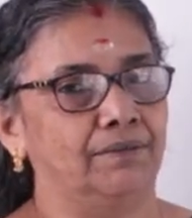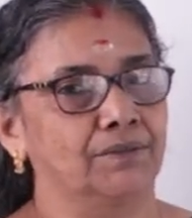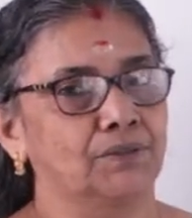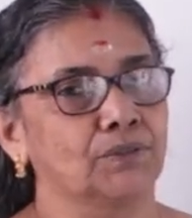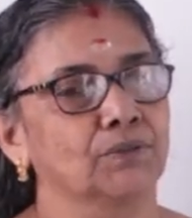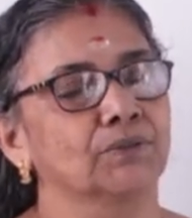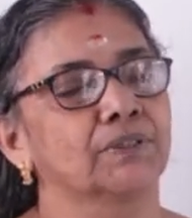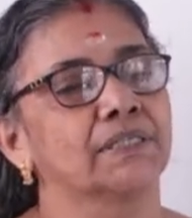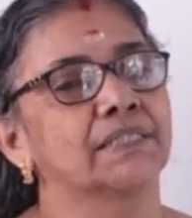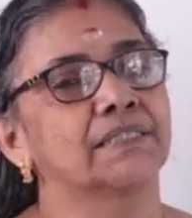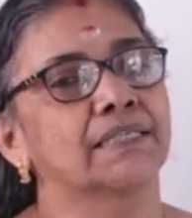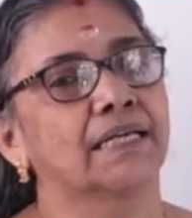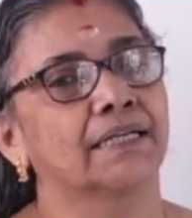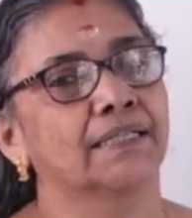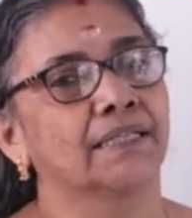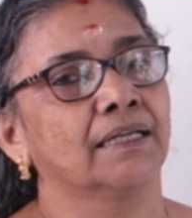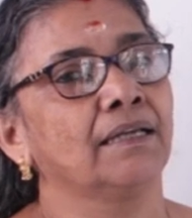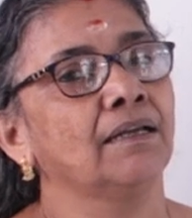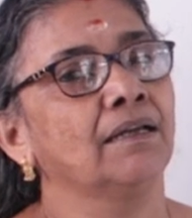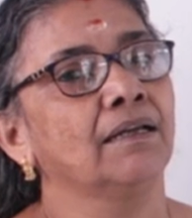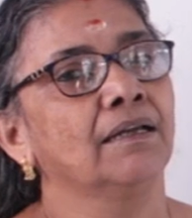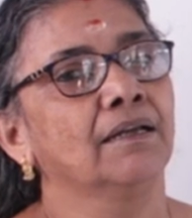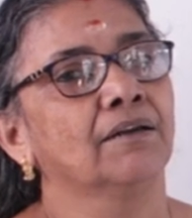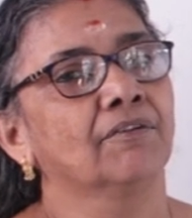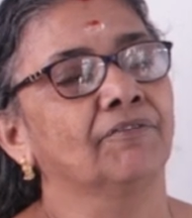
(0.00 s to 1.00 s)
So these are
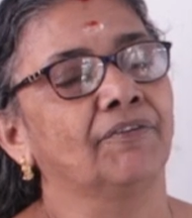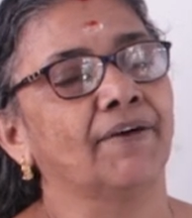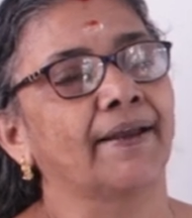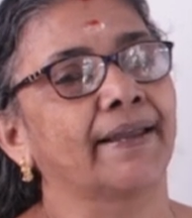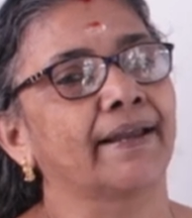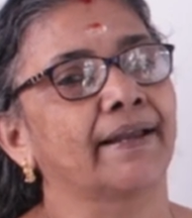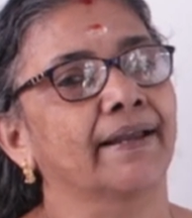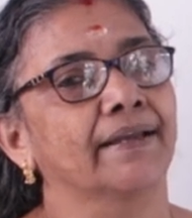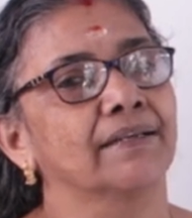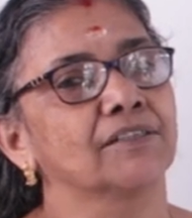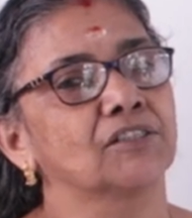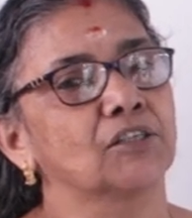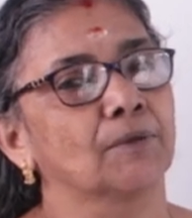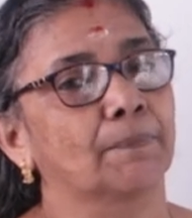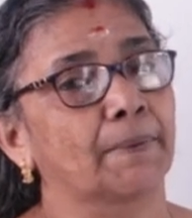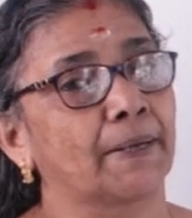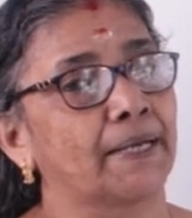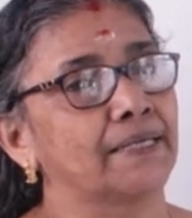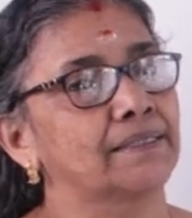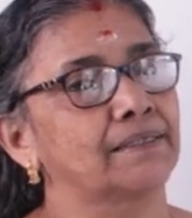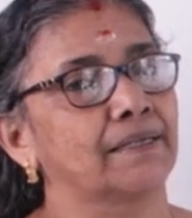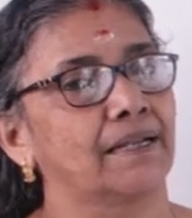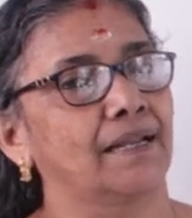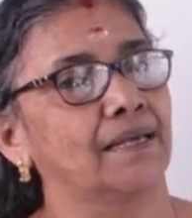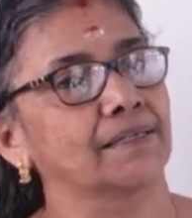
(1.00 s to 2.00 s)
the 5 kinds of
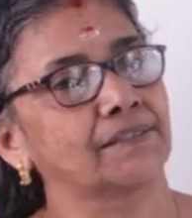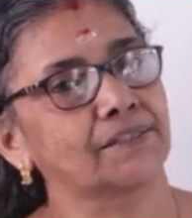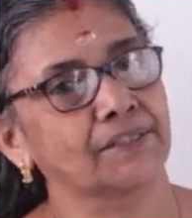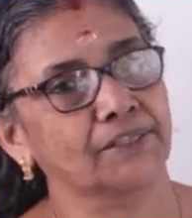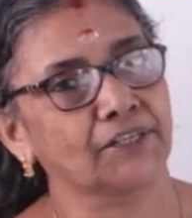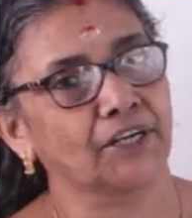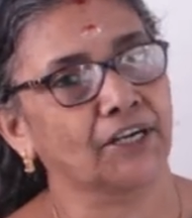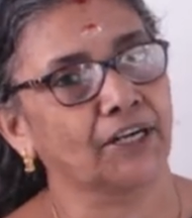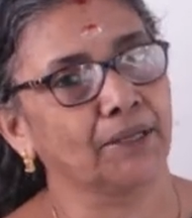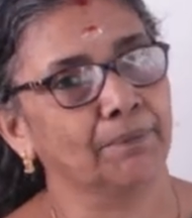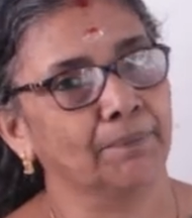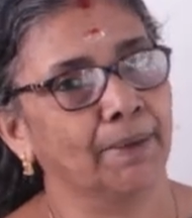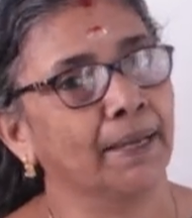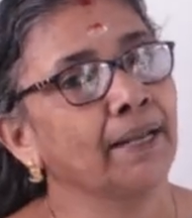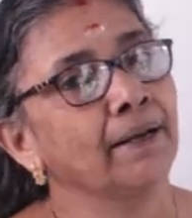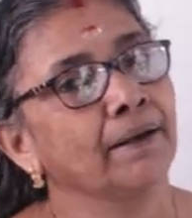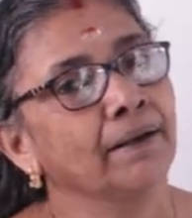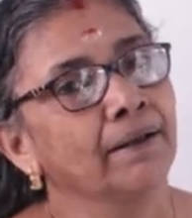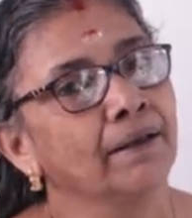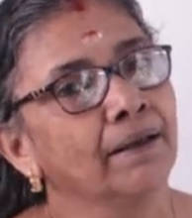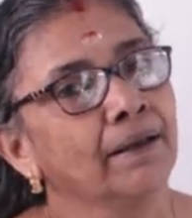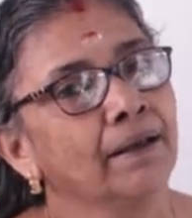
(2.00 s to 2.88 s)
price elasticity demand,